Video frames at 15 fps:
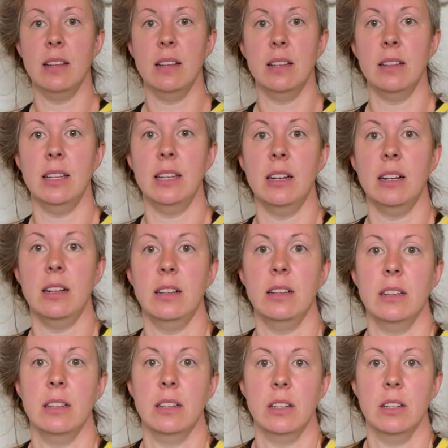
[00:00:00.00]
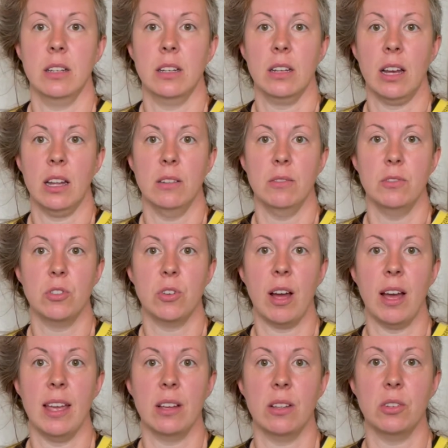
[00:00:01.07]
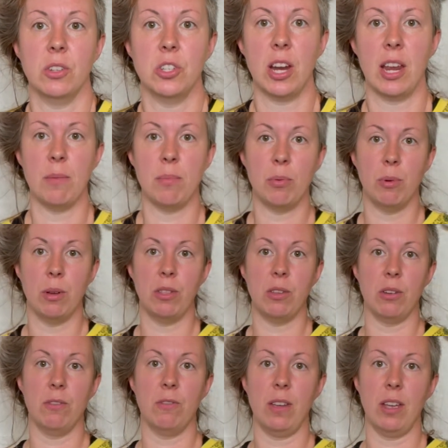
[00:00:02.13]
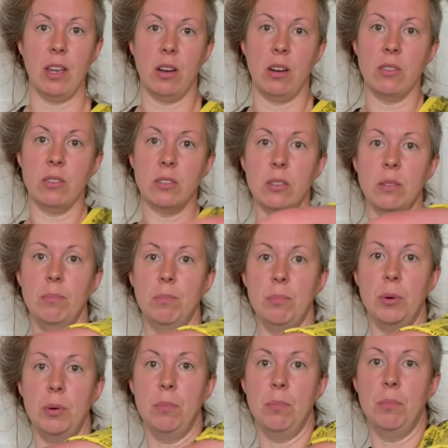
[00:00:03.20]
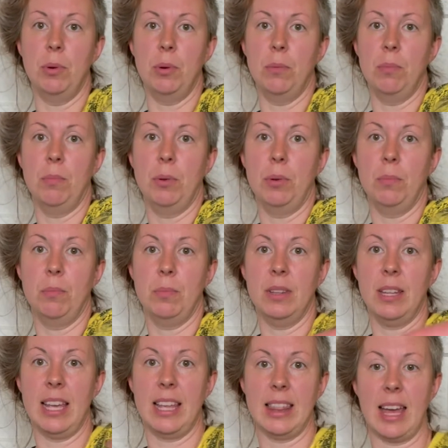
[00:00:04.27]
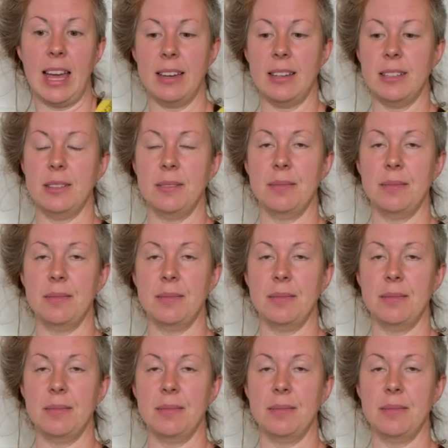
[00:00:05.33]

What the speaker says: little kind of triangle shape with your fingers. Boom, boom, boom, like that.